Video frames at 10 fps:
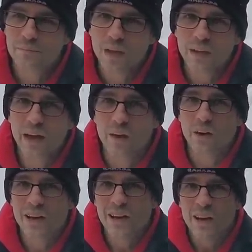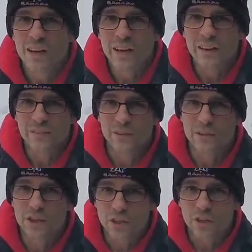Now, if you're
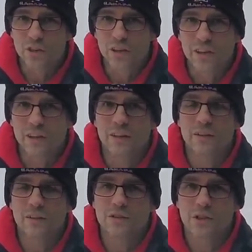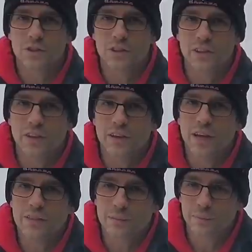starting your journey
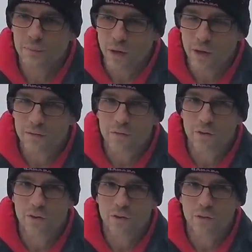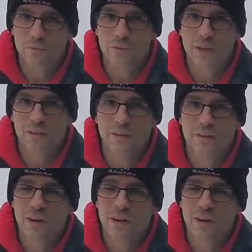as an off-grid or homesteader,